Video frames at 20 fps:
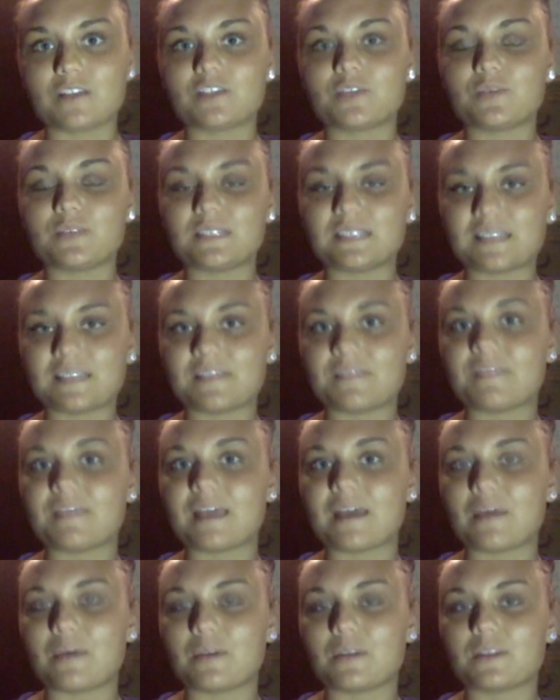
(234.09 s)
So he said that
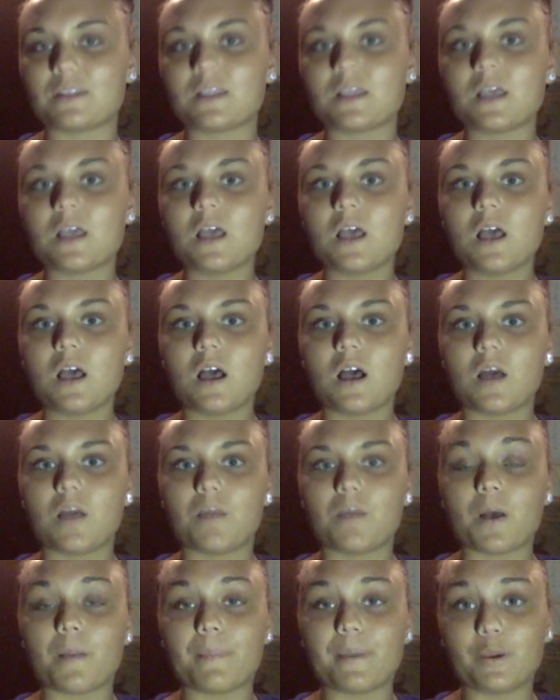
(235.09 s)
that was
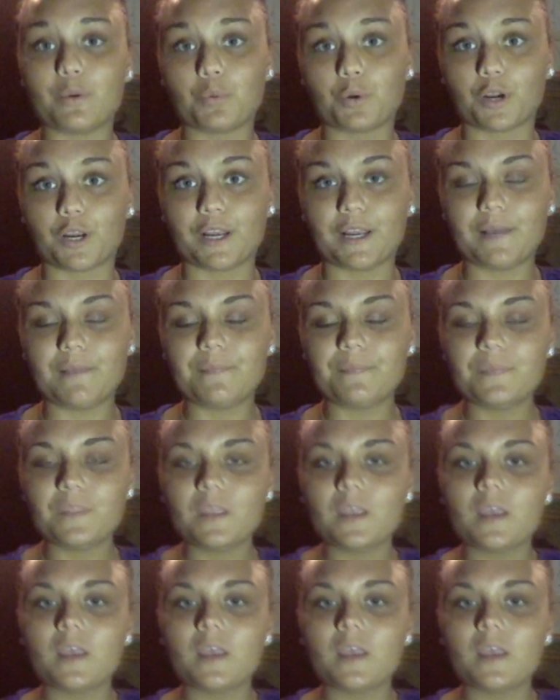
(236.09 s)
a big worry.